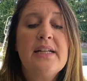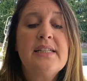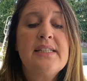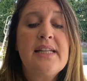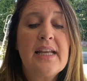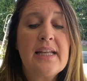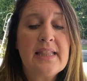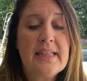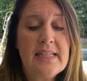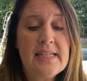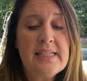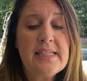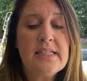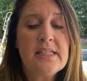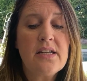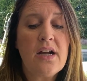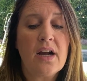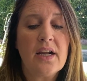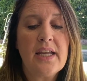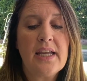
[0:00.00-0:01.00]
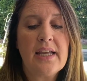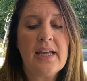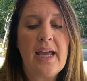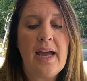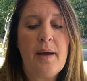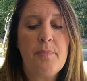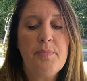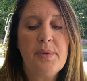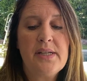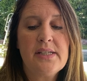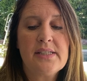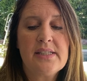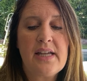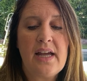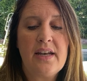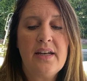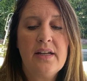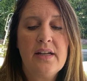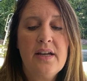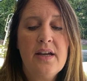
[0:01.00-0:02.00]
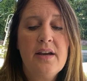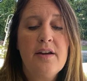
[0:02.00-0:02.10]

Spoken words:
"Take this stocking cap," he said.